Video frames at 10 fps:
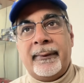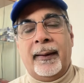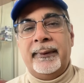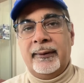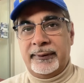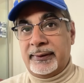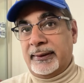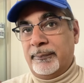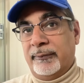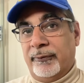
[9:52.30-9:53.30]
I mean, I just
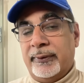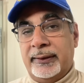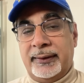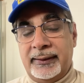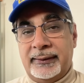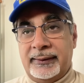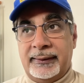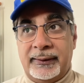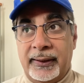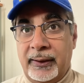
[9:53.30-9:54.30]
said before that Genesis
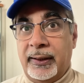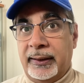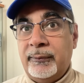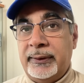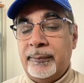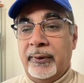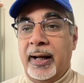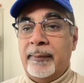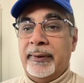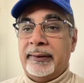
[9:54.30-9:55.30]
is going, oh, I think we need more
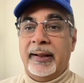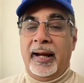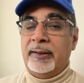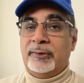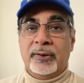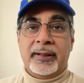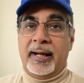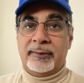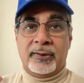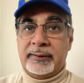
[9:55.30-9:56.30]
hybrids. And Toyota
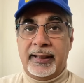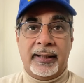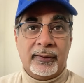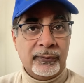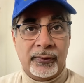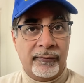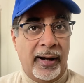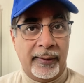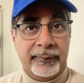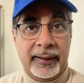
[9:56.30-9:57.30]
has gone down the route of
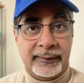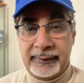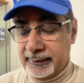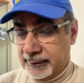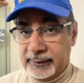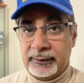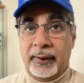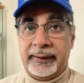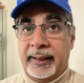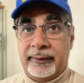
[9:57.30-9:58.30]
hybrids and is still
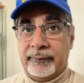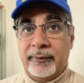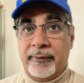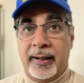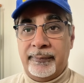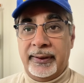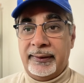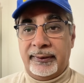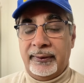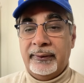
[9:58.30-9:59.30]
going down the route of
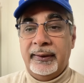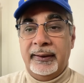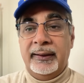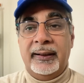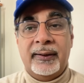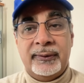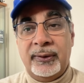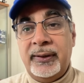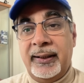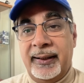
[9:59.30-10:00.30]
hybrids. So, you know,
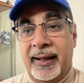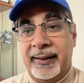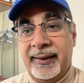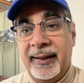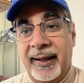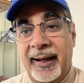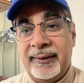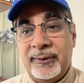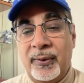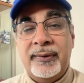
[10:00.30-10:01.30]
Toyota
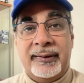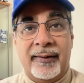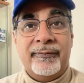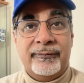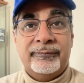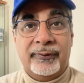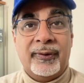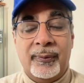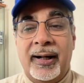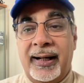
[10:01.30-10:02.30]
has known stuff
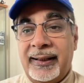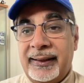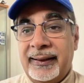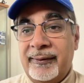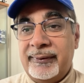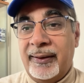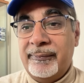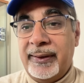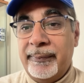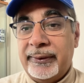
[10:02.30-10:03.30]
for a while and they've
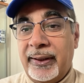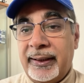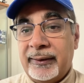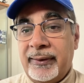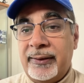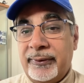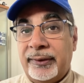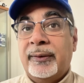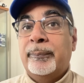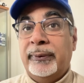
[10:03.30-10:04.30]
been going in the right
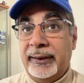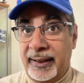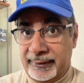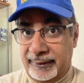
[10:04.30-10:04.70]
direction, plus